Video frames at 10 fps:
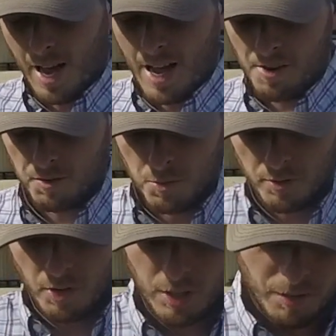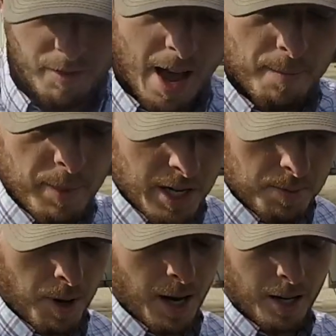I have to move all of that base
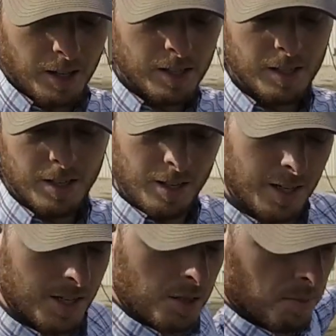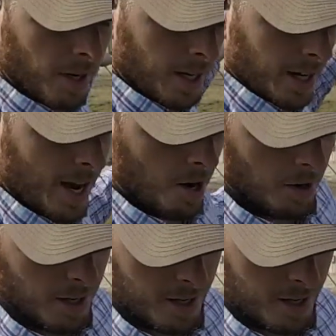pile, spread it out,